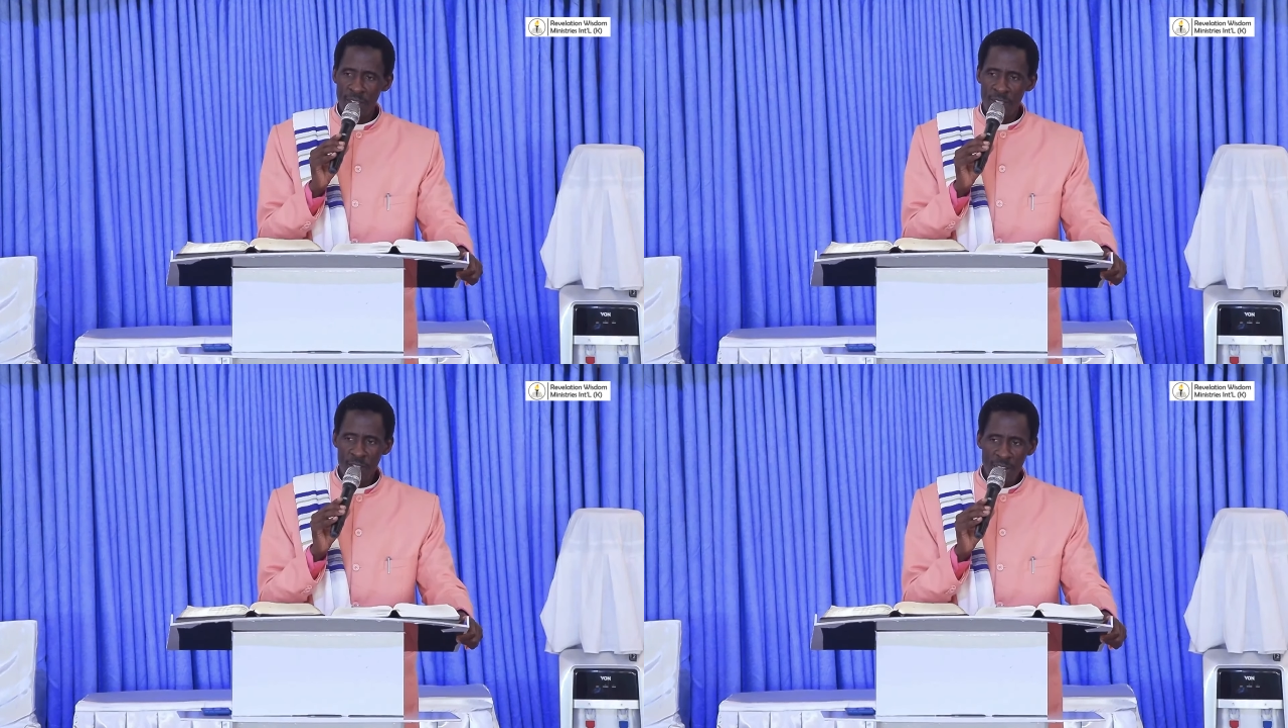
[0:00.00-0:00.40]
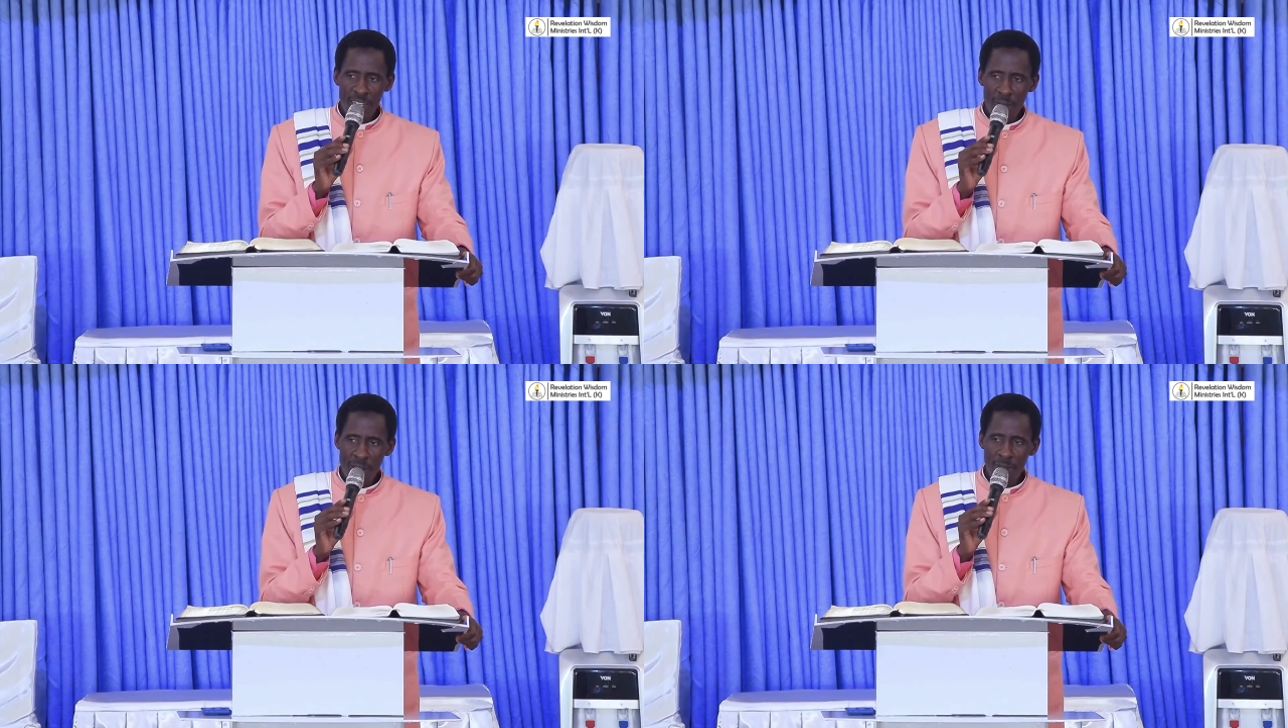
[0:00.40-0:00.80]
Check
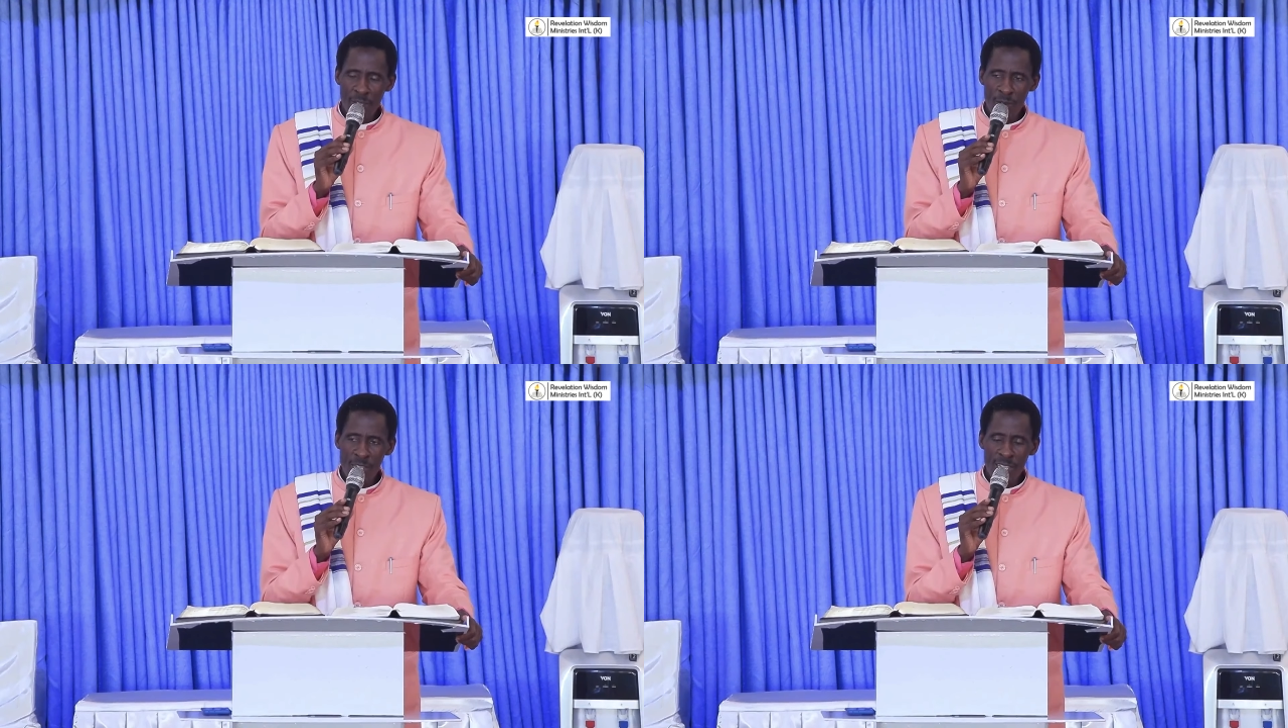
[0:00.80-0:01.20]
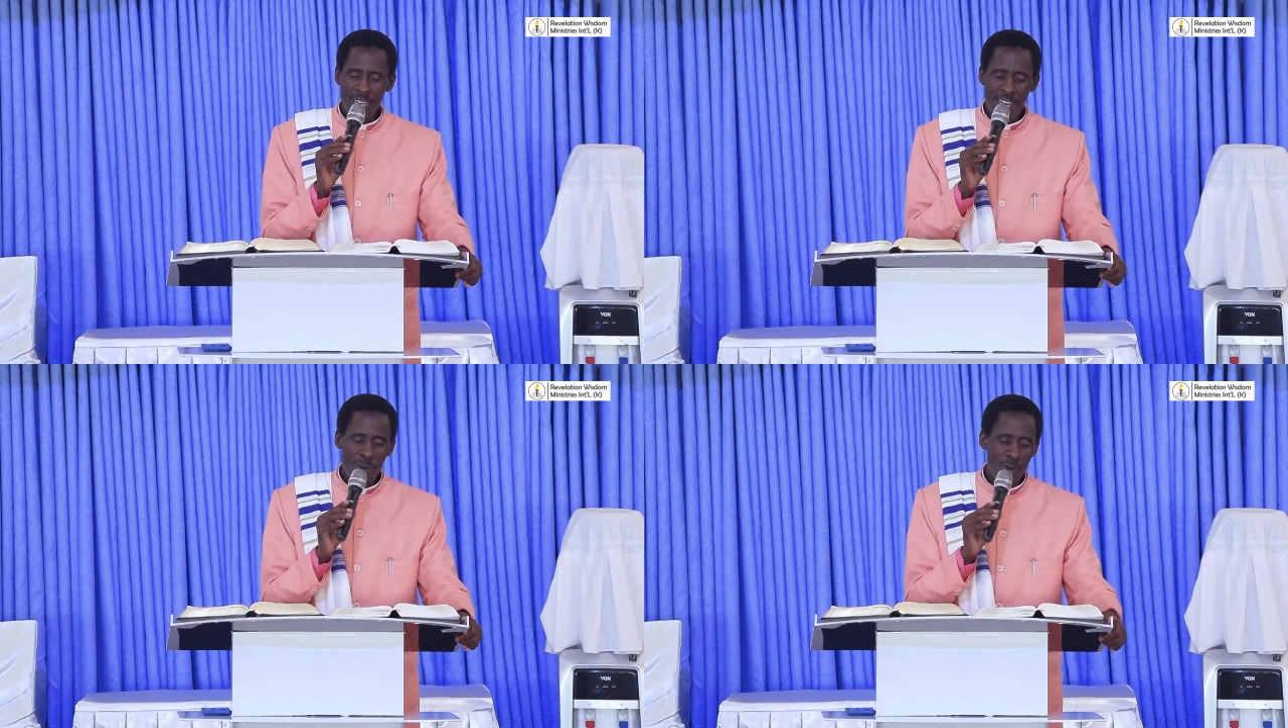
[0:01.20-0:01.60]
the Bible. There was a
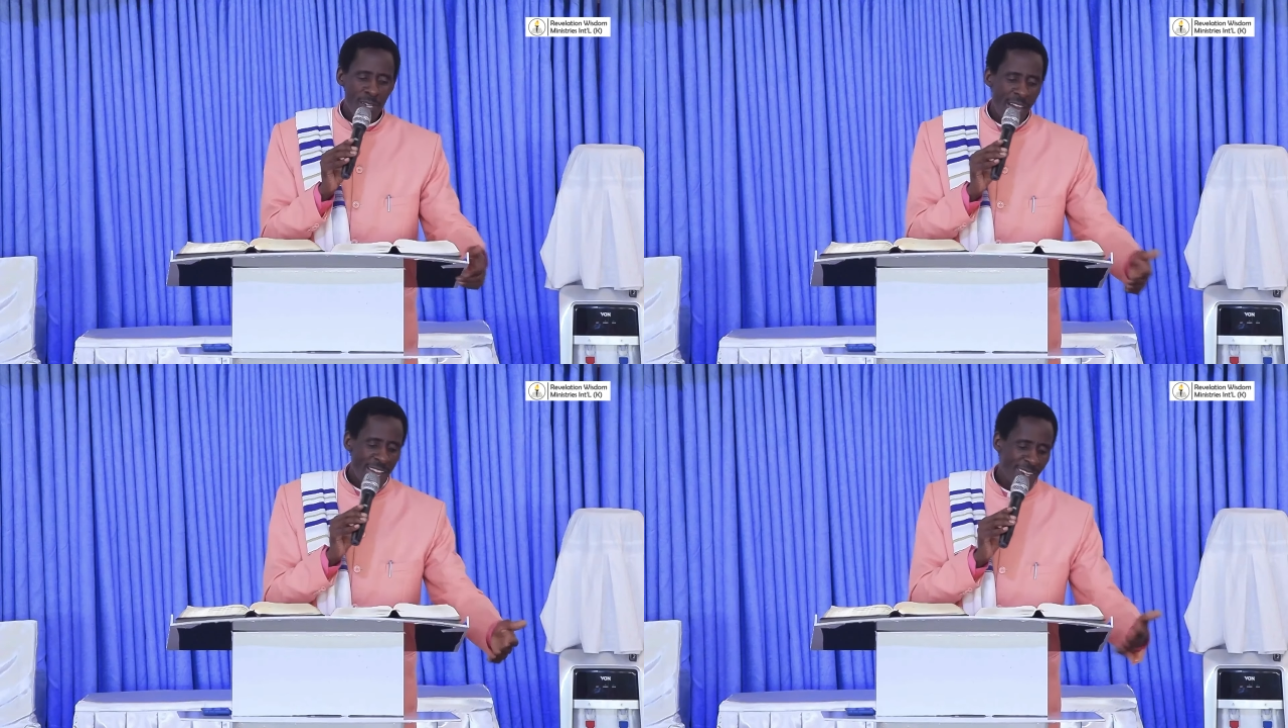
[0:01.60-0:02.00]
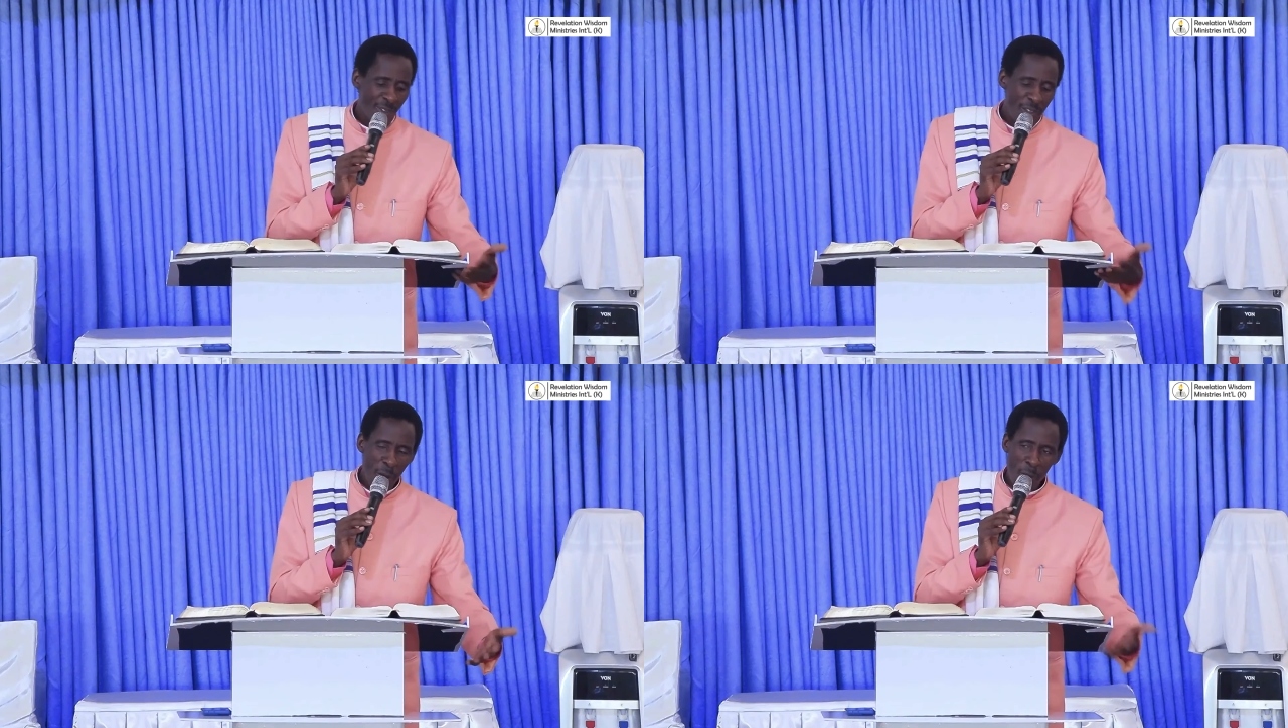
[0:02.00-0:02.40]
king who died
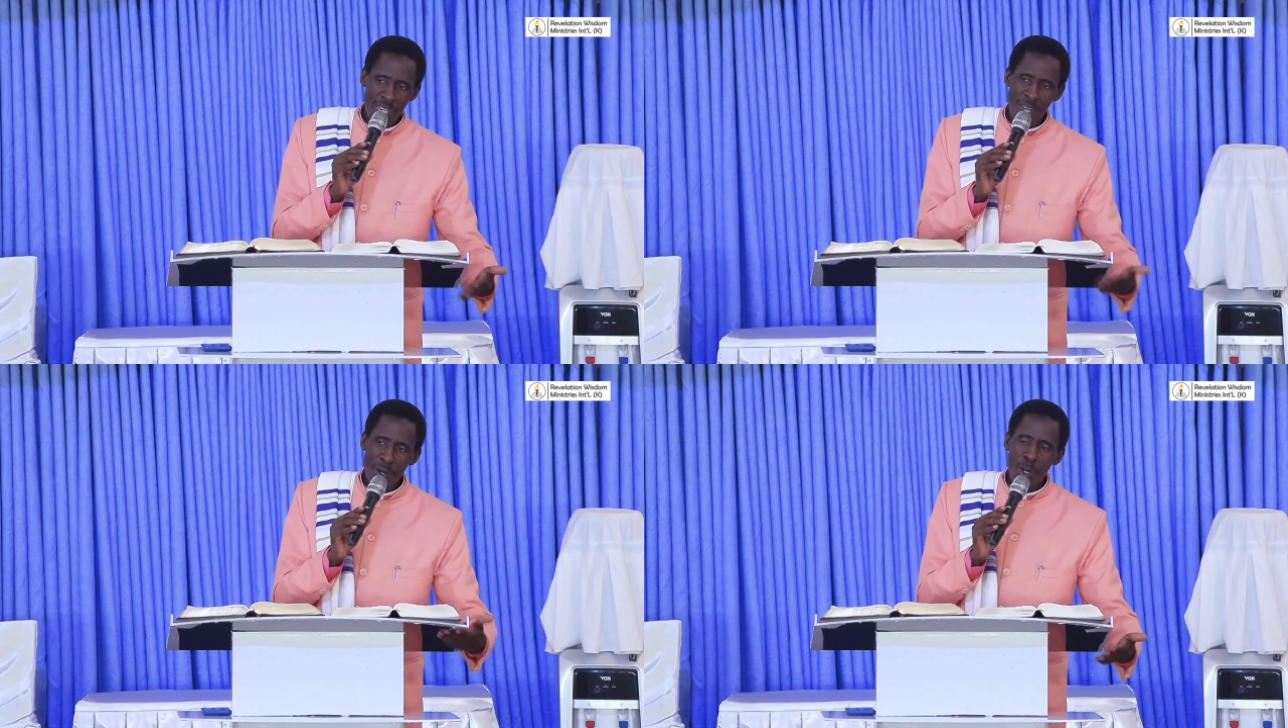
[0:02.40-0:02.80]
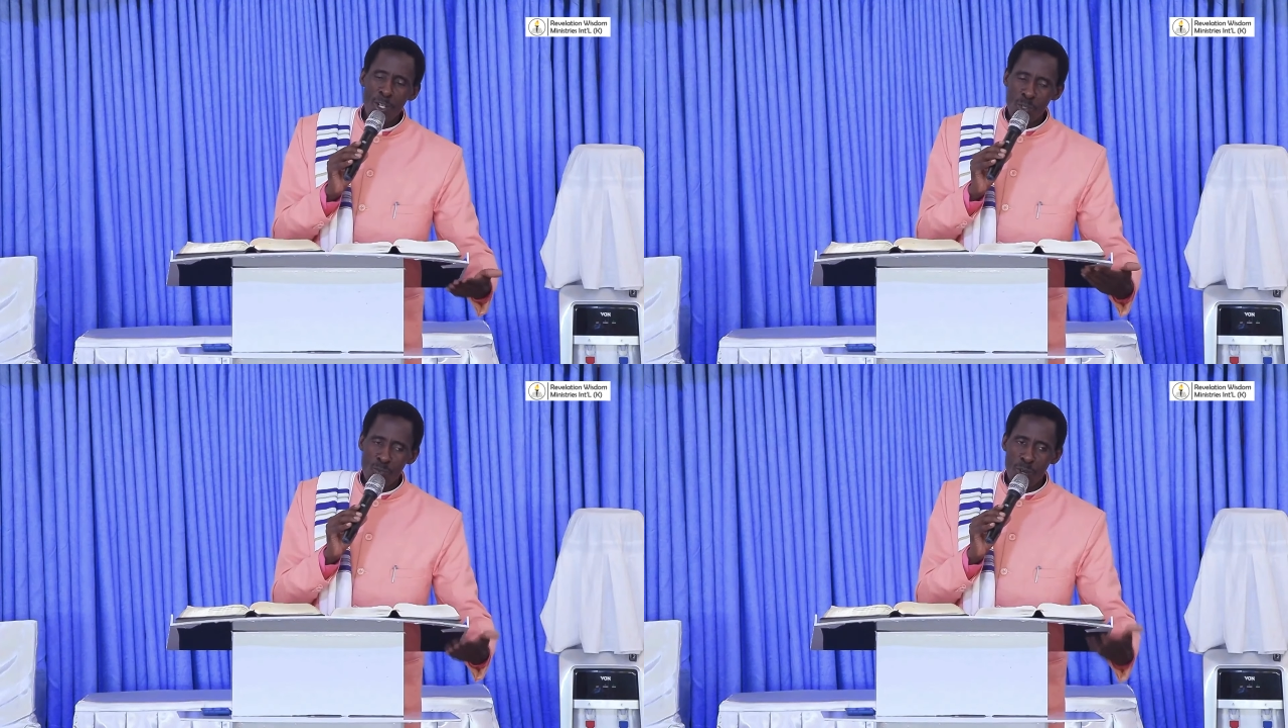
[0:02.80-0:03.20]
on the altar.
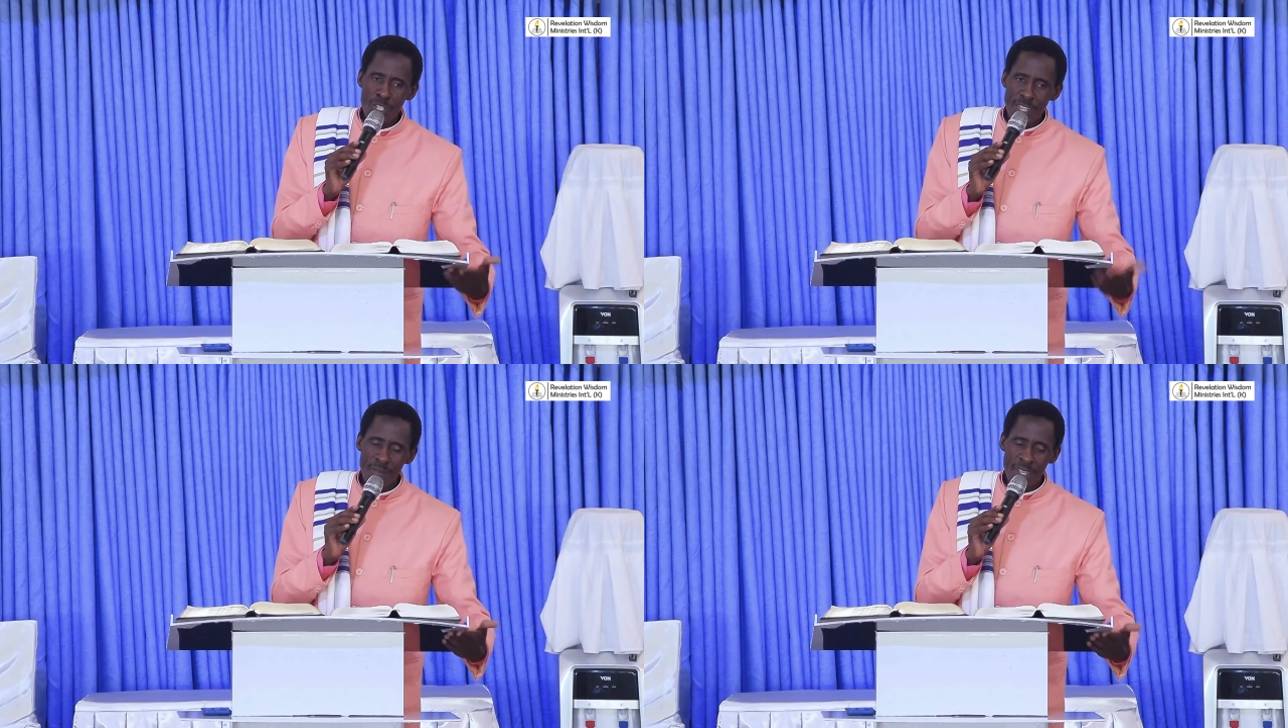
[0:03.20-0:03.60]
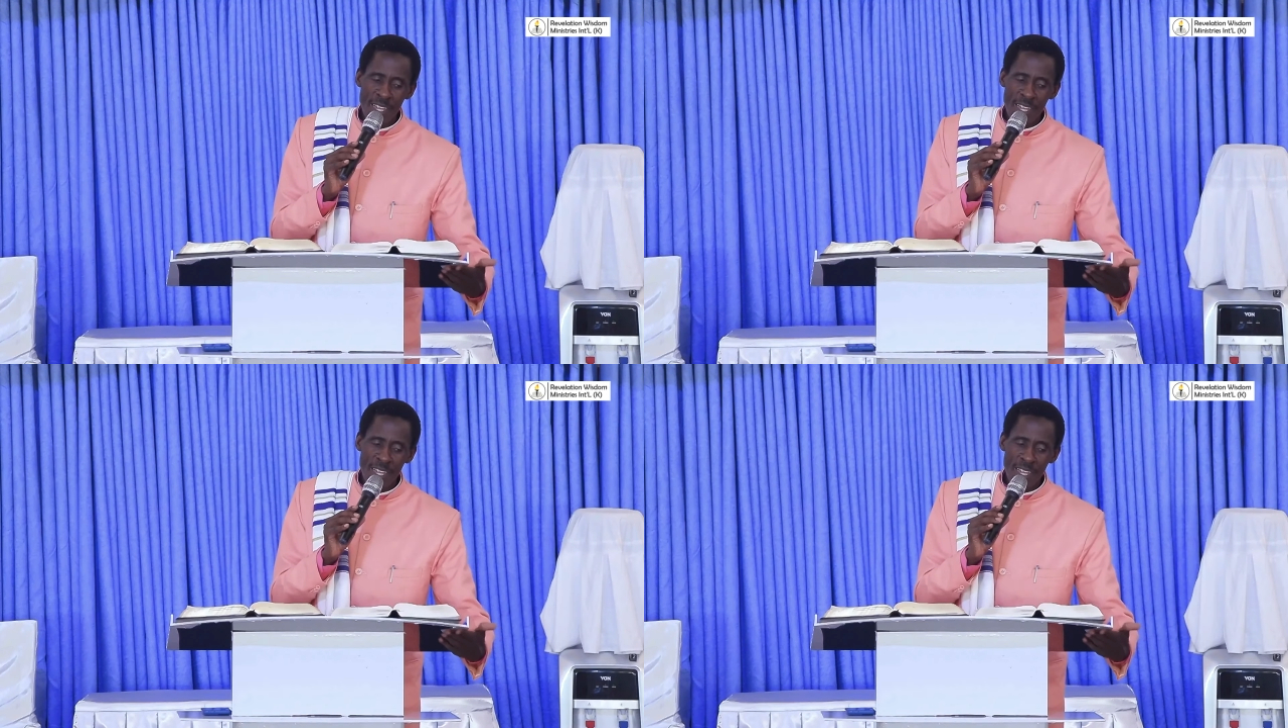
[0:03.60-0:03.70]
God smote him.